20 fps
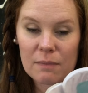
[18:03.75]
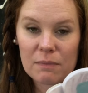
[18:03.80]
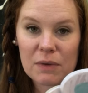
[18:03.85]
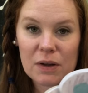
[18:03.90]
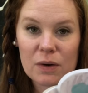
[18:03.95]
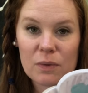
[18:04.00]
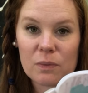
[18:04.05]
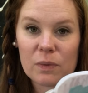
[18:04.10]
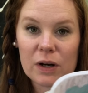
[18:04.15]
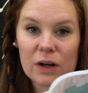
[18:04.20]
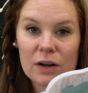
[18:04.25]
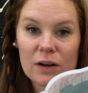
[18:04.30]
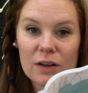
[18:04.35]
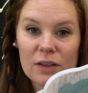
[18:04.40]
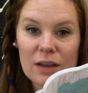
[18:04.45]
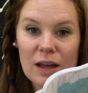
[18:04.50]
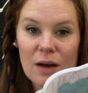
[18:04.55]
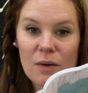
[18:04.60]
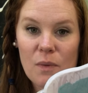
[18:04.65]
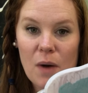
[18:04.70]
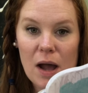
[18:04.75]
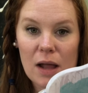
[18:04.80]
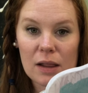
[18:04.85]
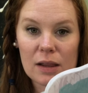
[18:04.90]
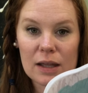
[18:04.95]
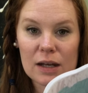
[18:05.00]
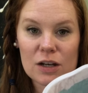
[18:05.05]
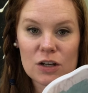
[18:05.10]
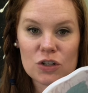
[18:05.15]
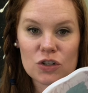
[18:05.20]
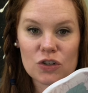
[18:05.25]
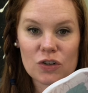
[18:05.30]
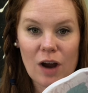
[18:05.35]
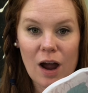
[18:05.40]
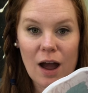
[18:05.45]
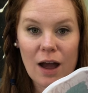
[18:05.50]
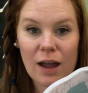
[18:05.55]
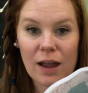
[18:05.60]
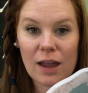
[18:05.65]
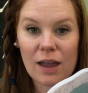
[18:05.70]
I'm gonna work on that while I let it
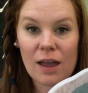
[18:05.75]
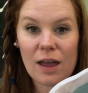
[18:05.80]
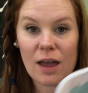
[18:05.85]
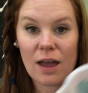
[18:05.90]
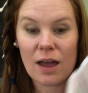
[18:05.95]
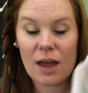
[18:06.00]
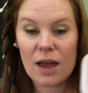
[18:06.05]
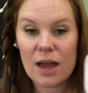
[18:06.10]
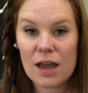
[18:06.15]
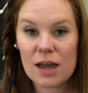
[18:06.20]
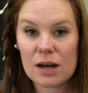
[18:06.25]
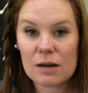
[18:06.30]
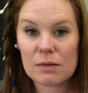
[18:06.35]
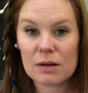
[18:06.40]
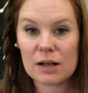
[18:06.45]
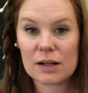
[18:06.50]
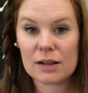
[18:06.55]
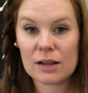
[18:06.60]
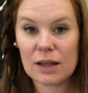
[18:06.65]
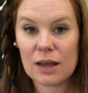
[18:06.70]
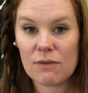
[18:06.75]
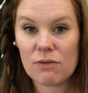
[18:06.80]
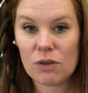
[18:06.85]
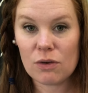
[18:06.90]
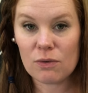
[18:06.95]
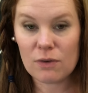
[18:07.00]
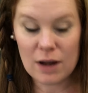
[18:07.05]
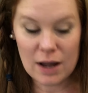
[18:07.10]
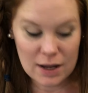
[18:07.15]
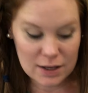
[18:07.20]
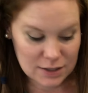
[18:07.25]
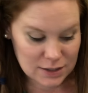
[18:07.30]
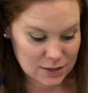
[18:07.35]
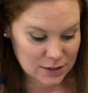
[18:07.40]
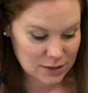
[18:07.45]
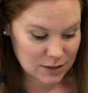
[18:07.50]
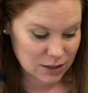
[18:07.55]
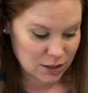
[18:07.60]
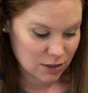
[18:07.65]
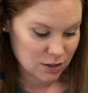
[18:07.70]
dry, and I'm gonna leave the
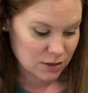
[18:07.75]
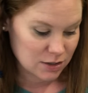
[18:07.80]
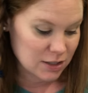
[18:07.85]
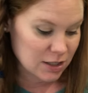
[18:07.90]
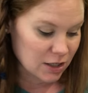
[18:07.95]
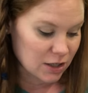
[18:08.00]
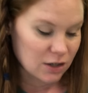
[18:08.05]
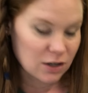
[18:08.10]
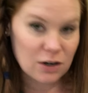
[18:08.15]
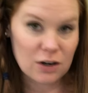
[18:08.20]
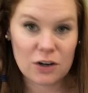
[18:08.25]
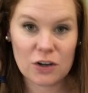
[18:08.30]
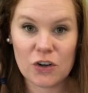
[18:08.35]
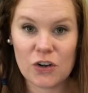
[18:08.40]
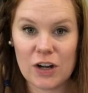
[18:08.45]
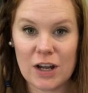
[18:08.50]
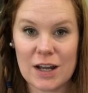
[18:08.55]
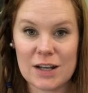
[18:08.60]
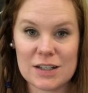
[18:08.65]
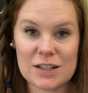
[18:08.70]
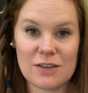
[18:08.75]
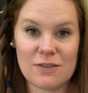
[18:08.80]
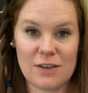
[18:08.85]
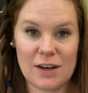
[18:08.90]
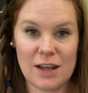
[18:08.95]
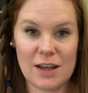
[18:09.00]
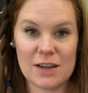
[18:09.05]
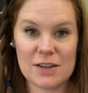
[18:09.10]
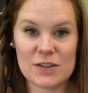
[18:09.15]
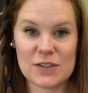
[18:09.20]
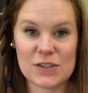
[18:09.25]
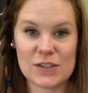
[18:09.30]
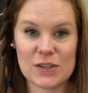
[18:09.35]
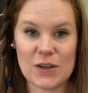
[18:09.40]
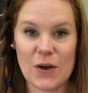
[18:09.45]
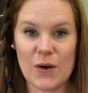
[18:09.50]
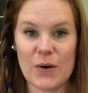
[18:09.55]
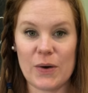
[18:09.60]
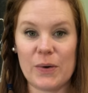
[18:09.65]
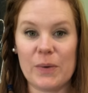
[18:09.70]
rest to your creativity.
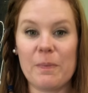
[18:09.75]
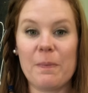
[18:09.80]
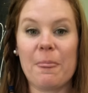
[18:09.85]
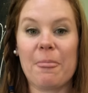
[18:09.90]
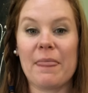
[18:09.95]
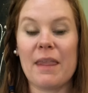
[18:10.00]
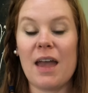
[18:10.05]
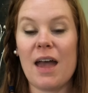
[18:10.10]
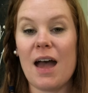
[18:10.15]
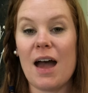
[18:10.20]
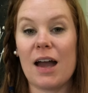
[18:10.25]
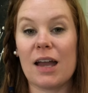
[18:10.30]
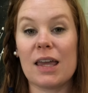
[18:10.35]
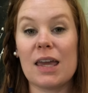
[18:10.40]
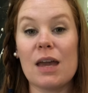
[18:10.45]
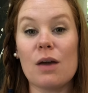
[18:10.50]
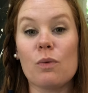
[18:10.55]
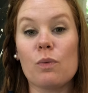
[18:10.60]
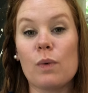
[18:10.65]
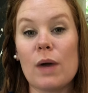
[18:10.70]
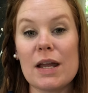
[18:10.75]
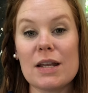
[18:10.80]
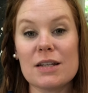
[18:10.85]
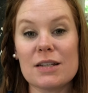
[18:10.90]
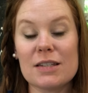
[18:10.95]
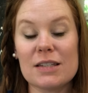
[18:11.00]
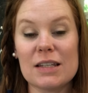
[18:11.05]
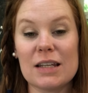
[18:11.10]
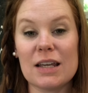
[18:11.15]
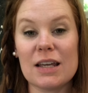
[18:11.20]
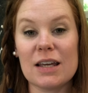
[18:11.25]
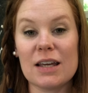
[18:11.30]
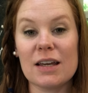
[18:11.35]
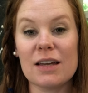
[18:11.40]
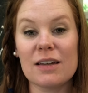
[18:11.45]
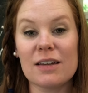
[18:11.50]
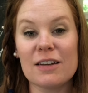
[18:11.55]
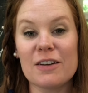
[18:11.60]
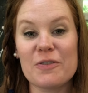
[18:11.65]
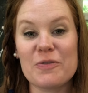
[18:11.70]
So I can't wait to
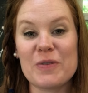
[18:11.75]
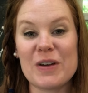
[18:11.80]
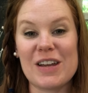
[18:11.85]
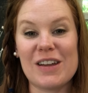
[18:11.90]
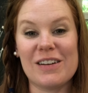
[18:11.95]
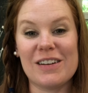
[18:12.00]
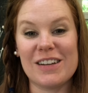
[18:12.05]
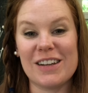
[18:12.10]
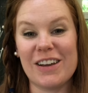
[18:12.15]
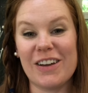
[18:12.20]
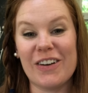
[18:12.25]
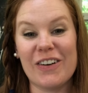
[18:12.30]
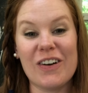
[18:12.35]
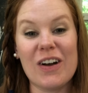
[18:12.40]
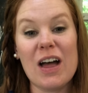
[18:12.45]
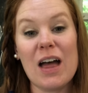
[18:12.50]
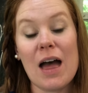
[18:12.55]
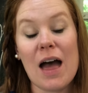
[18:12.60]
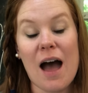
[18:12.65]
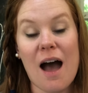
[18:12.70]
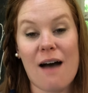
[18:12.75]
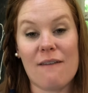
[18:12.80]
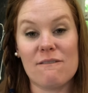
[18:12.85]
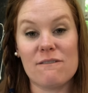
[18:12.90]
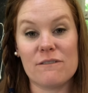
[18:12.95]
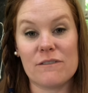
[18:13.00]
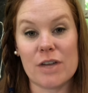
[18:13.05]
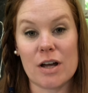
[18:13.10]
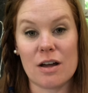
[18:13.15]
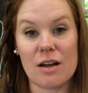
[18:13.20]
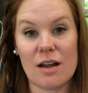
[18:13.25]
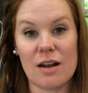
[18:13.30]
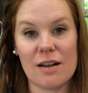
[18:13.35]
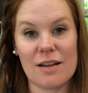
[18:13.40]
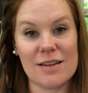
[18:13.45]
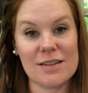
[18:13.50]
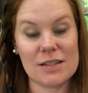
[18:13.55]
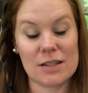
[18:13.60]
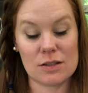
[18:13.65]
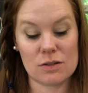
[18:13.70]
see what you do. Have fun.
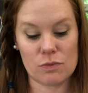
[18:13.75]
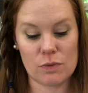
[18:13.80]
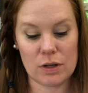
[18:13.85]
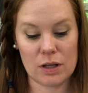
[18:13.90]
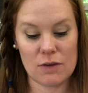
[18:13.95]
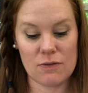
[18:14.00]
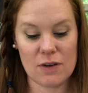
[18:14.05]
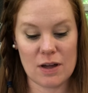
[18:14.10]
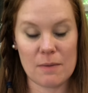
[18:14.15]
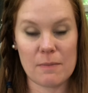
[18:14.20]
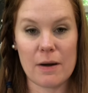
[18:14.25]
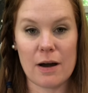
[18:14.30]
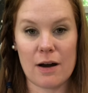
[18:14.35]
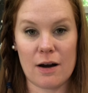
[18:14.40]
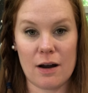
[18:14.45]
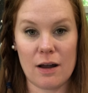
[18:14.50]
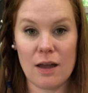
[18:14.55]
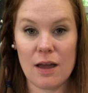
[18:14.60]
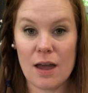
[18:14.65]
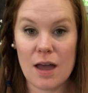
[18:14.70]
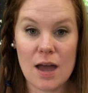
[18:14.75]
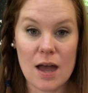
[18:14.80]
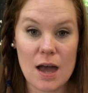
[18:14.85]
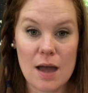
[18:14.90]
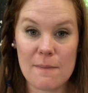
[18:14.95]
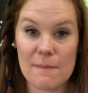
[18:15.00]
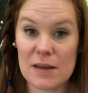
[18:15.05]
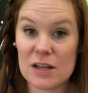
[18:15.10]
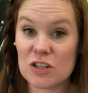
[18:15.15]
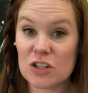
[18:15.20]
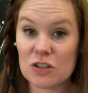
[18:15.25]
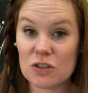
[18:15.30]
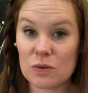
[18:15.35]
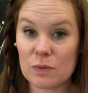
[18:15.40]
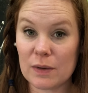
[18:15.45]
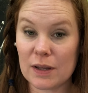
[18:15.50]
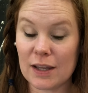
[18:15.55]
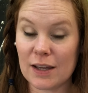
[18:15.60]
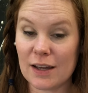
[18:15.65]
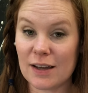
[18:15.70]
This is a really fun part, and be gentle
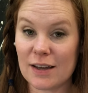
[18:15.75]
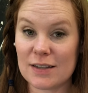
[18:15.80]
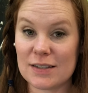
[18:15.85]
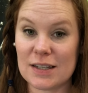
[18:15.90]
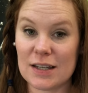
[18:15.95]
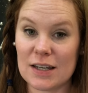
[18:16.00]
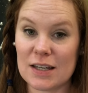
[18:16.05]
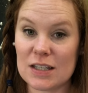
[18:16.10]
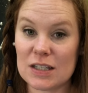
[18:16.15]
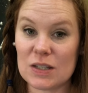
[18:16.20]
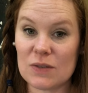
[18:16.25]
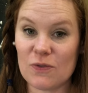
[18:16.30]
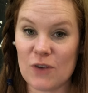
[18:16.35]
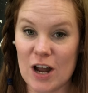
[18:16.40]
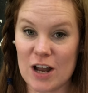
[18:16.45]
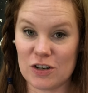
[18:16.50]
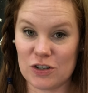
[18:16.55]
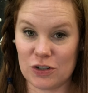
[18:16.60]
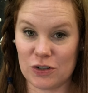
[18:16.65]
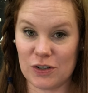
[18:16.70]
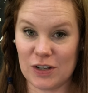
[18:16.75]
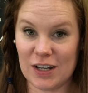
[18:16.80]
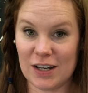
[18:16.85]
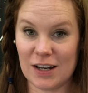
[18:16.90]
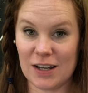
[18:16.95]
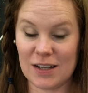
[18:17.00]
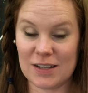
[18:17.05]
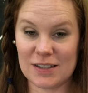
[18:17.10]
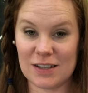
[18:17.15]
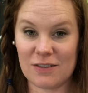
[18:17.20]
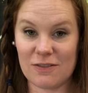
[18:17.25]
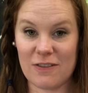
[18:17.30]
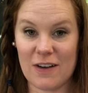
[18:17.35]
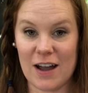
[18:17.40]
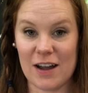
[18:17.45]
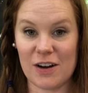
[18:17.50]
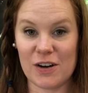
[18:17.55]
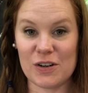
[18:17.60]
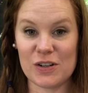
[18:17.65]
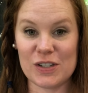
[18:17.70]
with it because it is fragile. It is
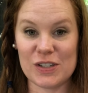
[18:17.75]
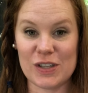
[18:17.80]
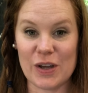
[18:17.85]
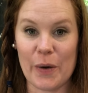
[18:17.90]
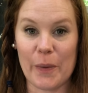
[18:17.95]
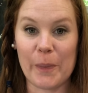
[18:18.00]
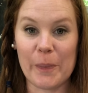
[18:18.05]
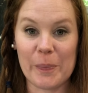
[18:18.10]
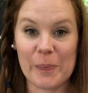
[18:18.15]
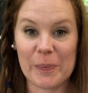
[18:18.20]
unfired. So